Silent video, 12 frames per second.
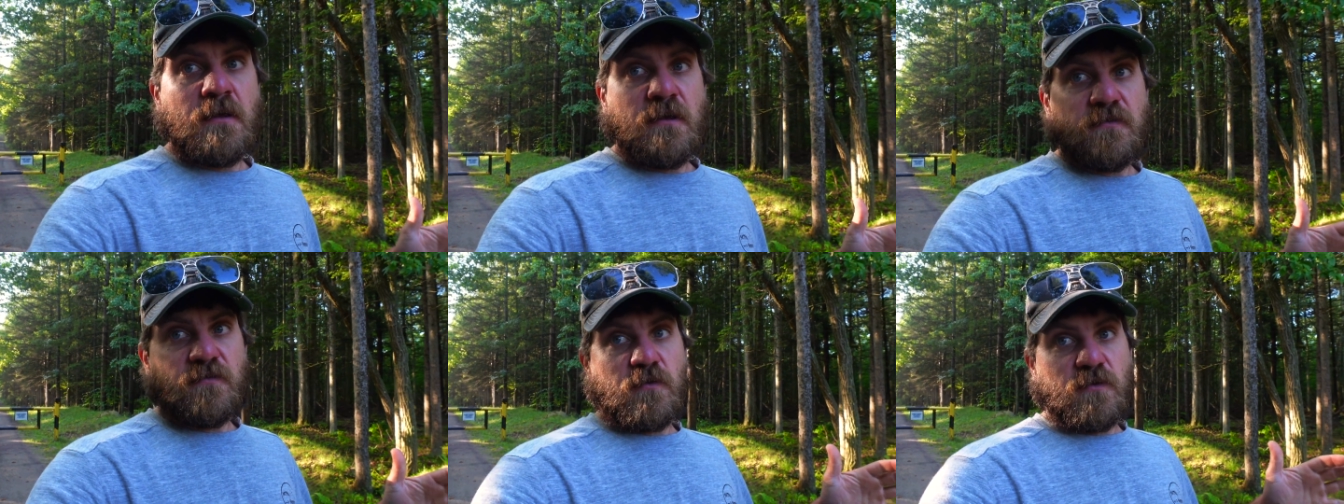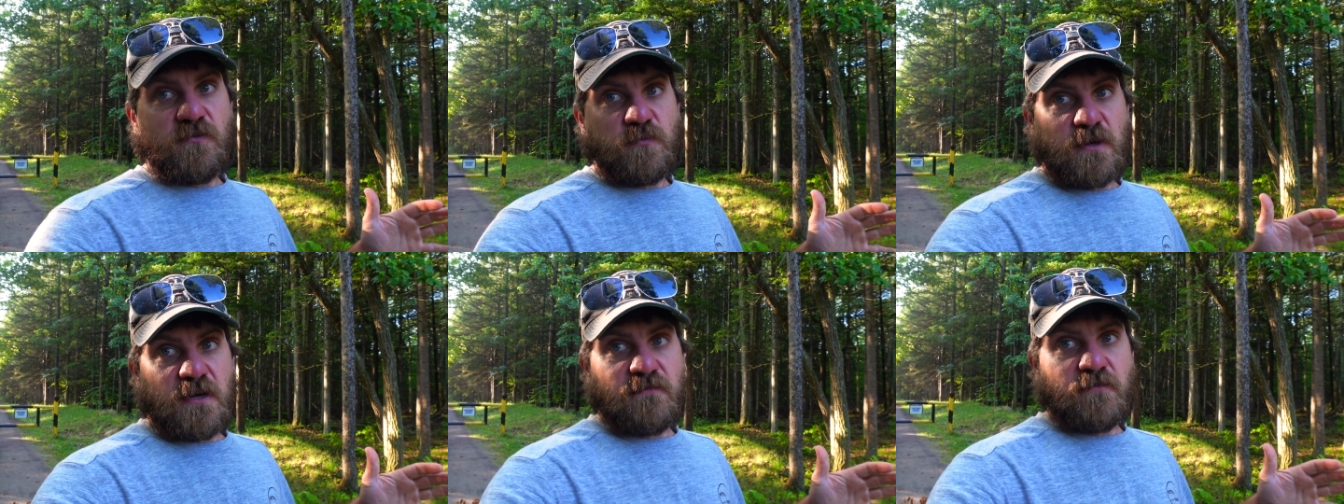as far as
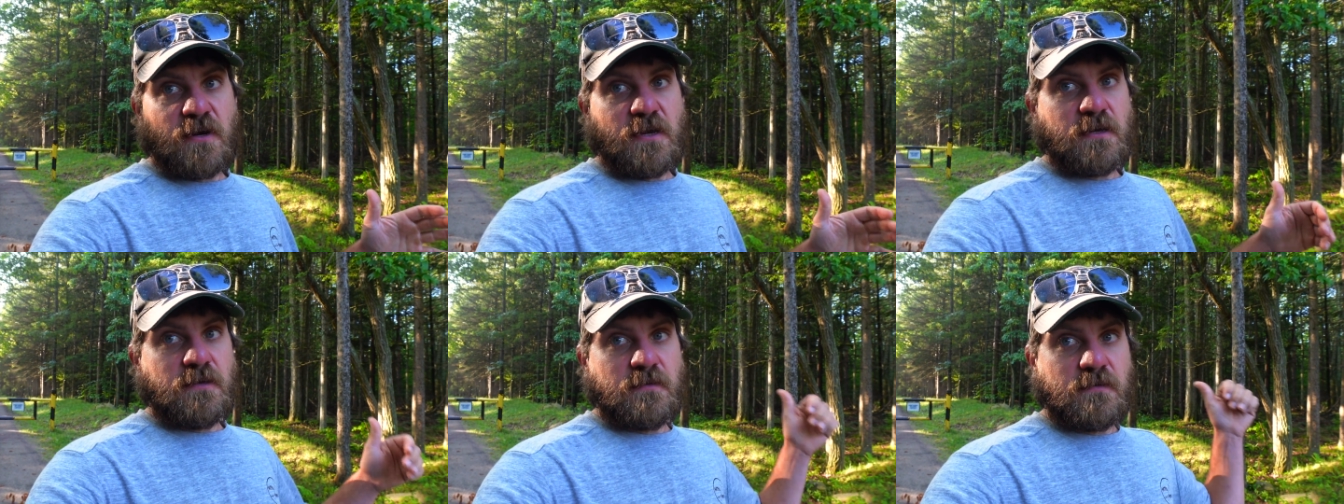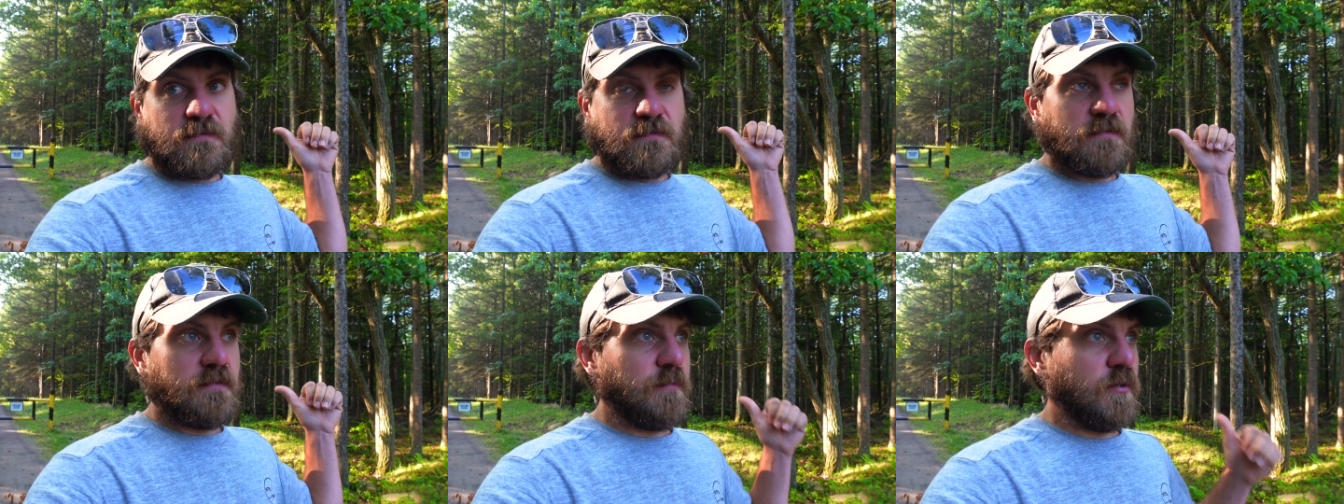what I've read,
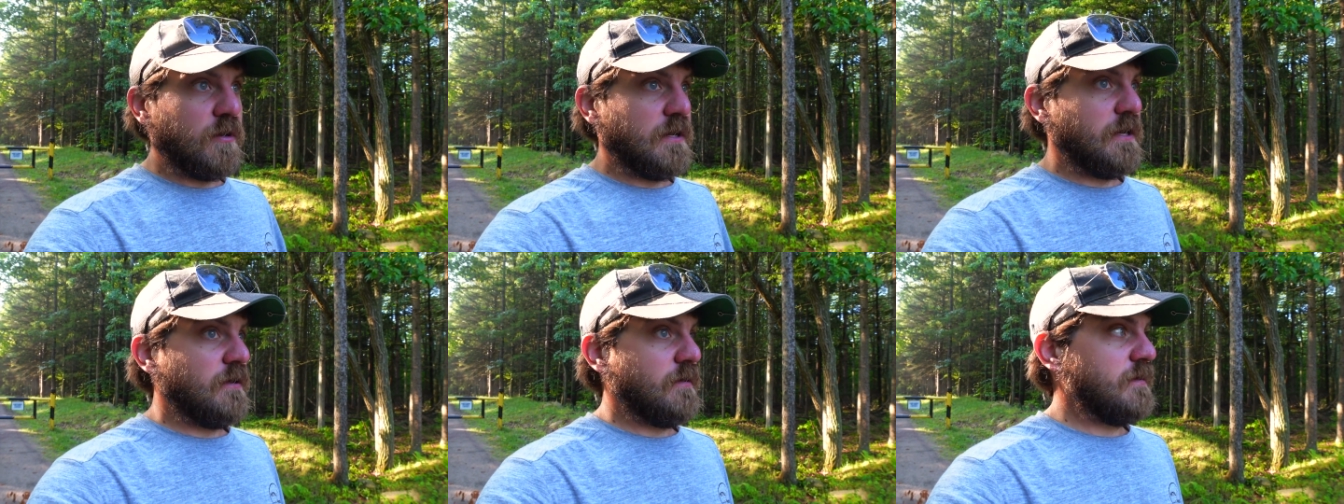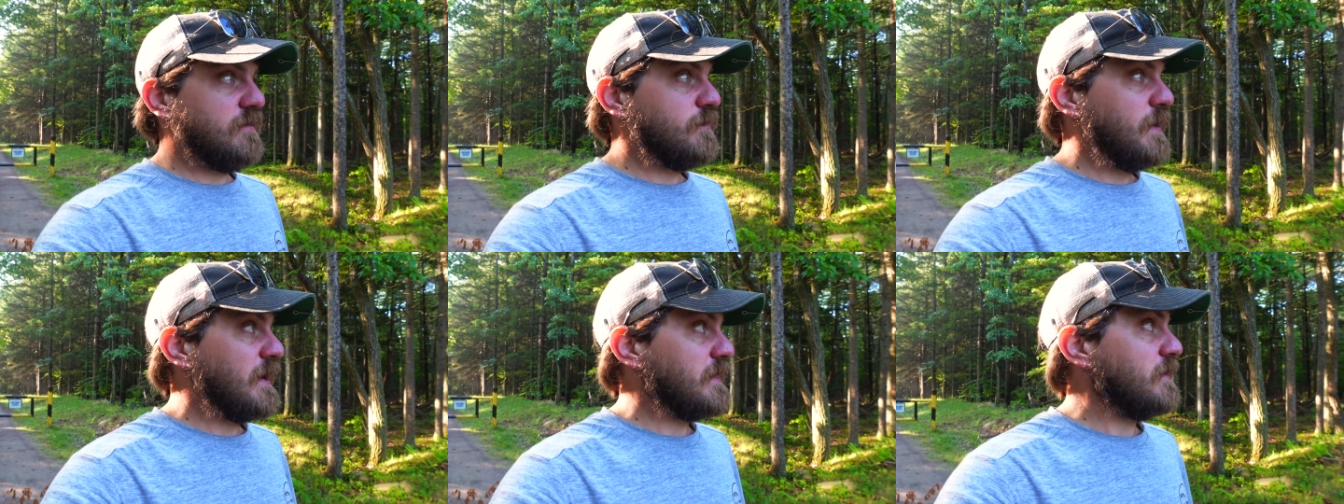the parking area is back